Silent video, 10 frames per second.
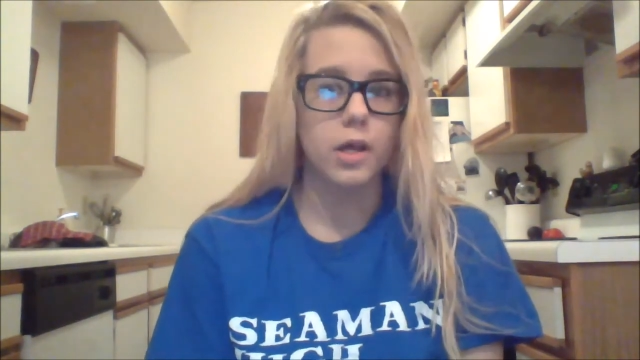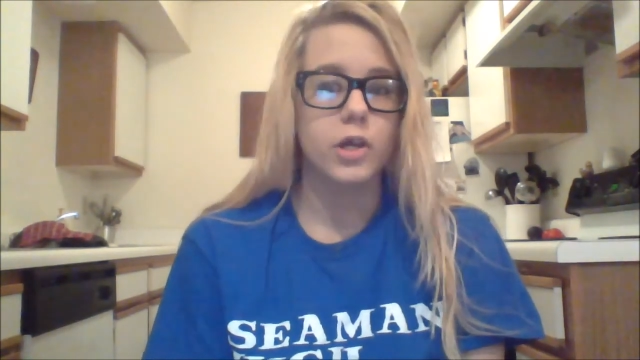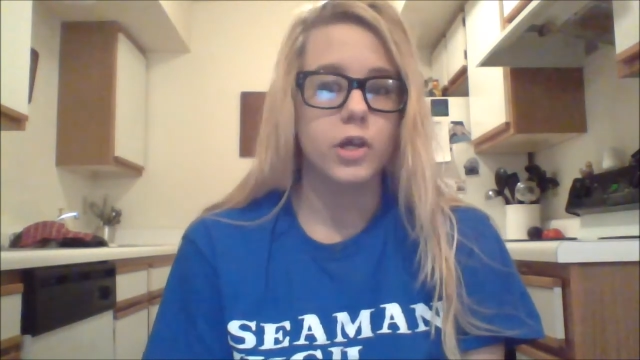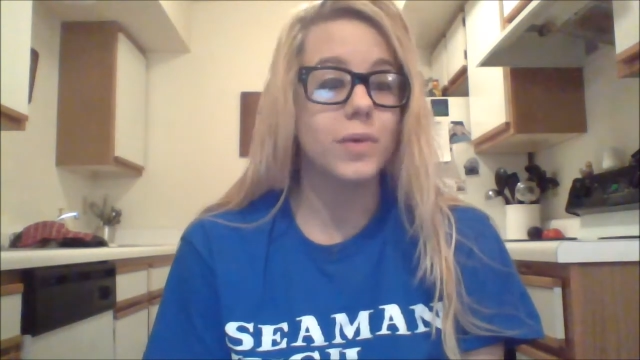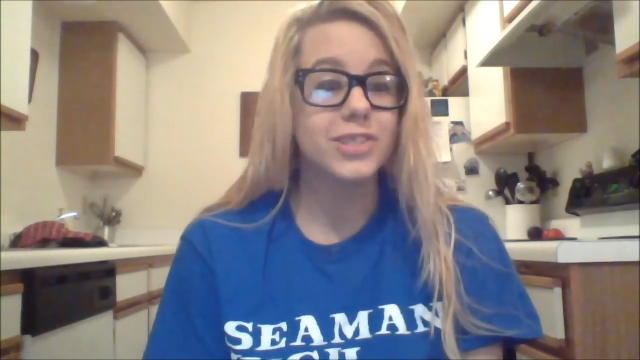
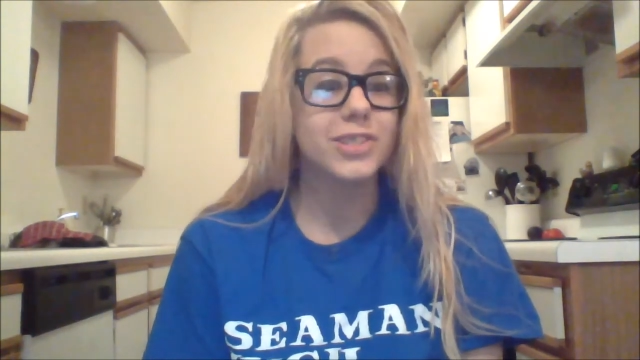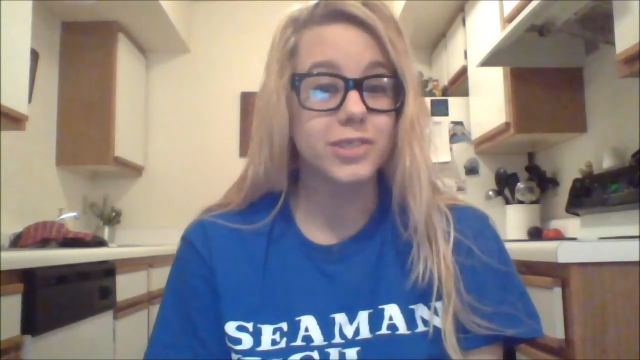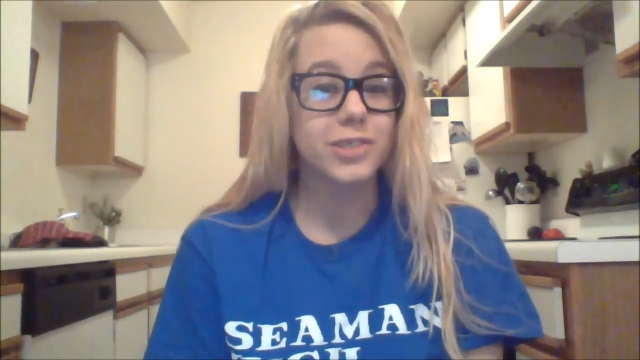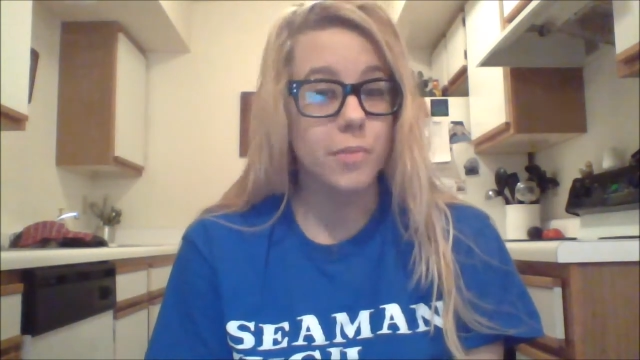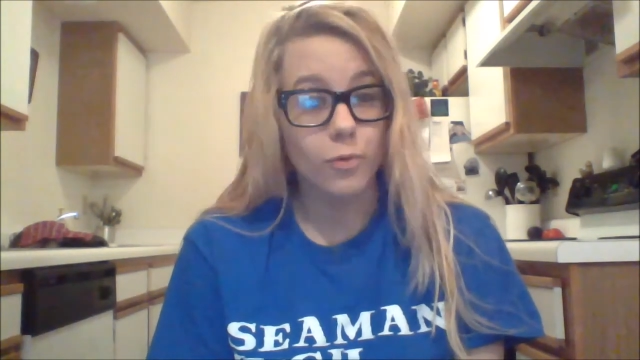You must use
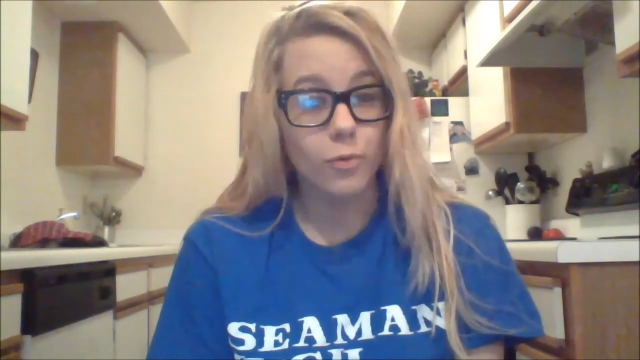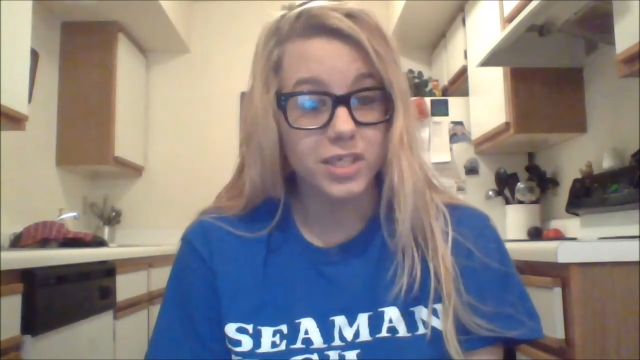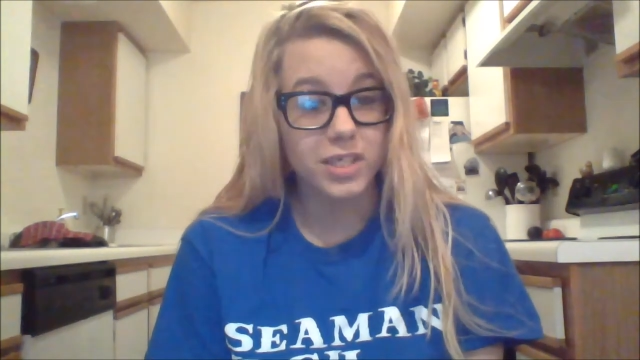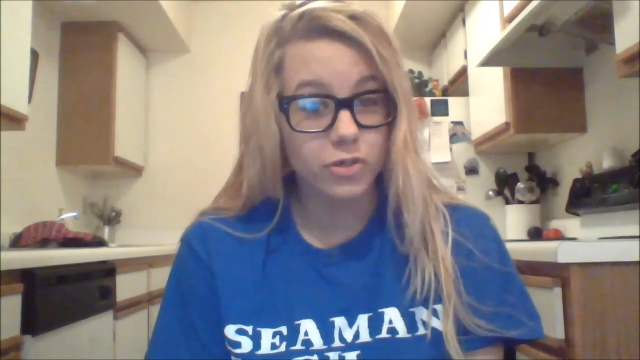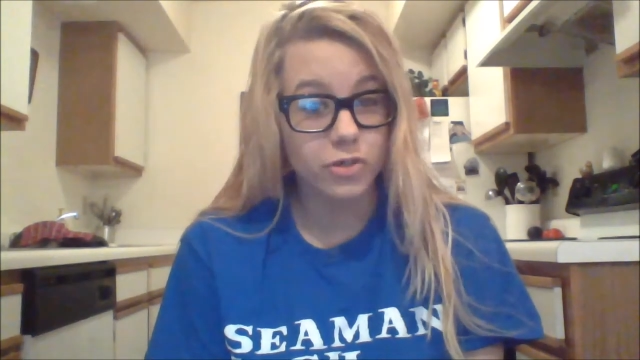a
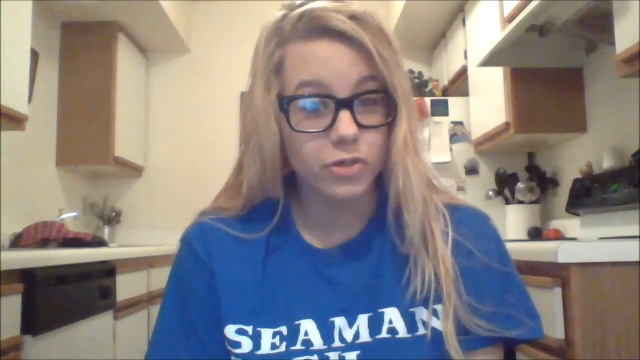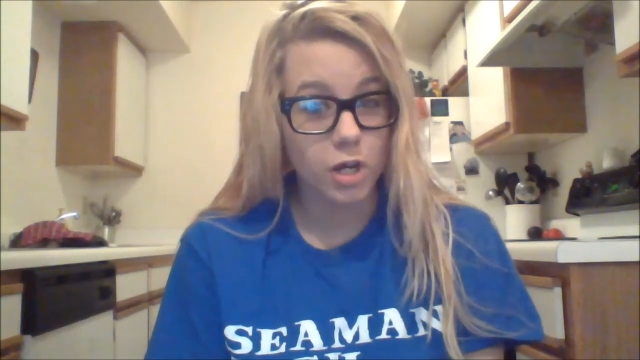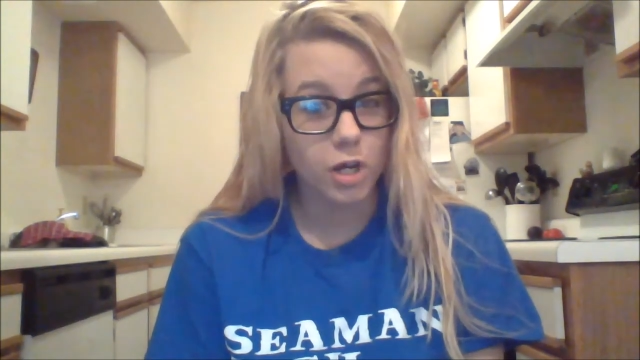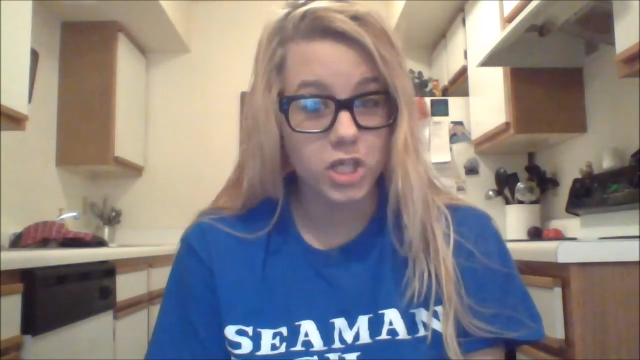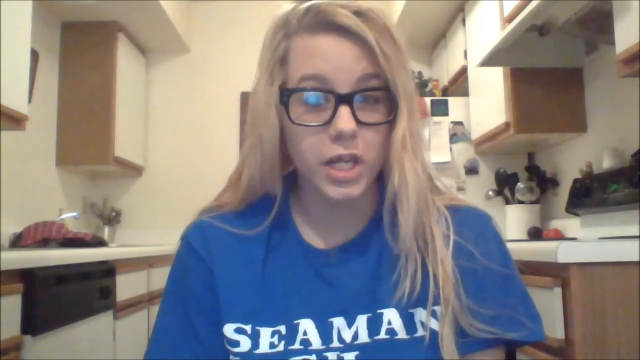memorized
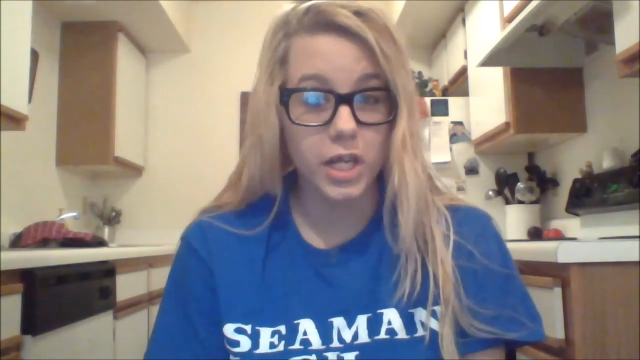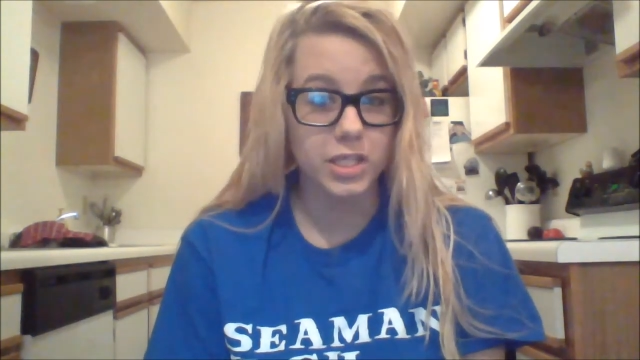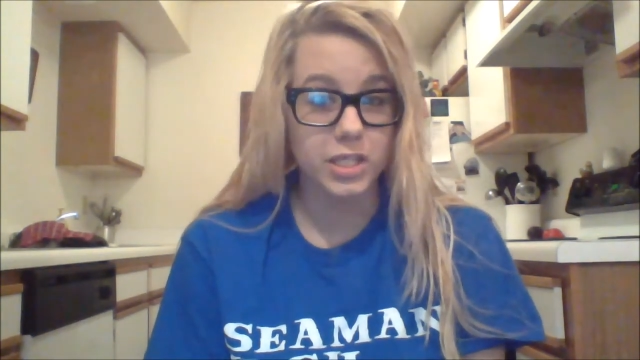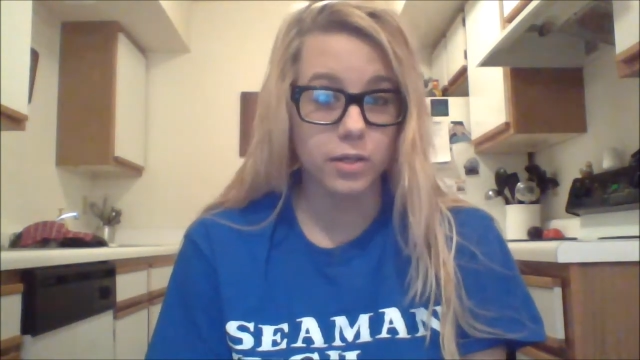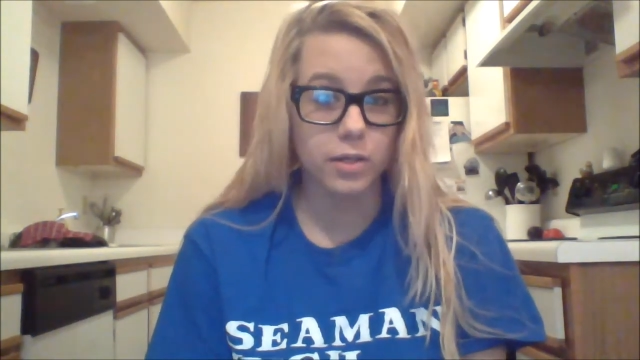introduction and
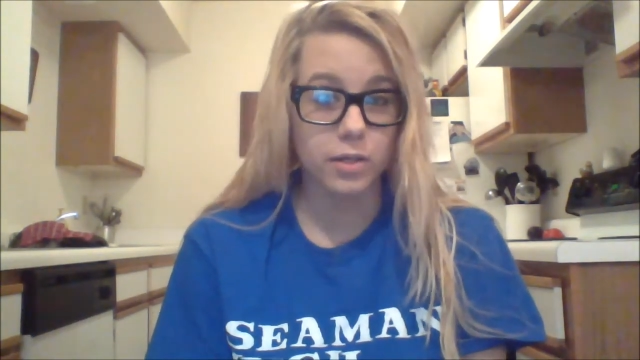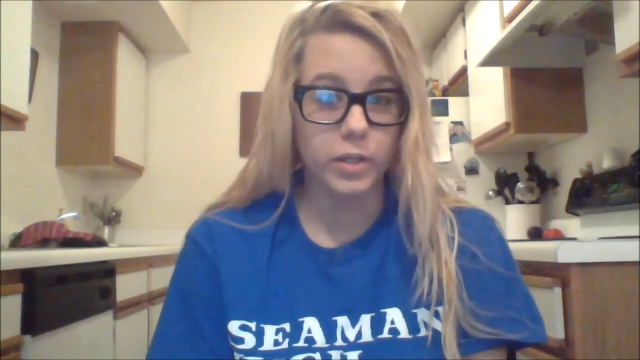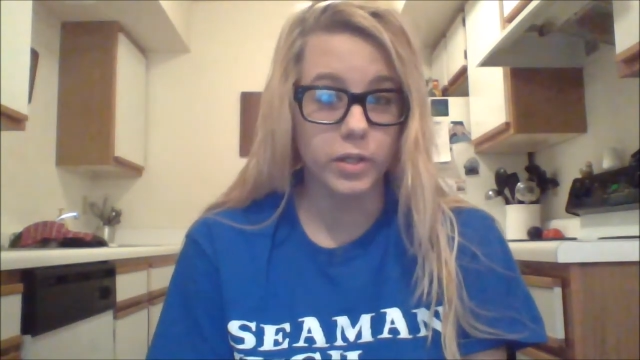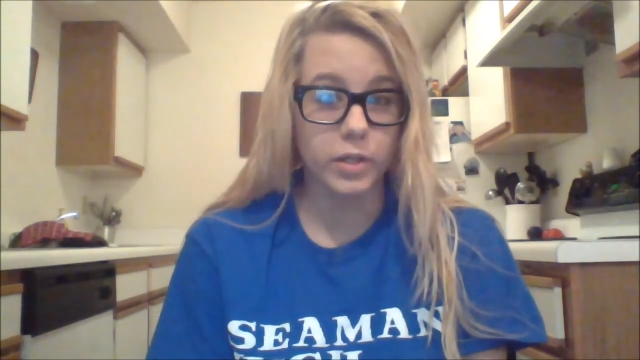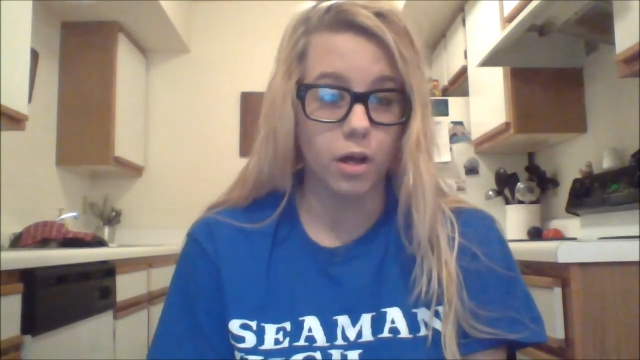title
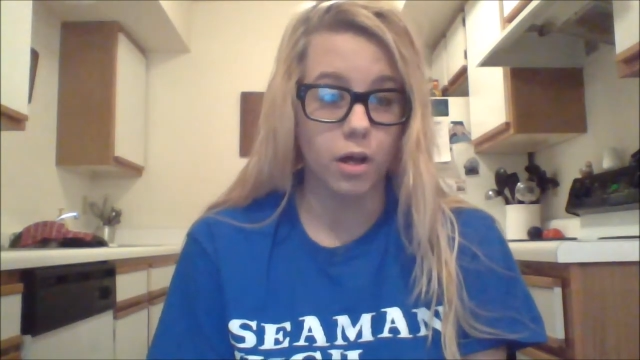with the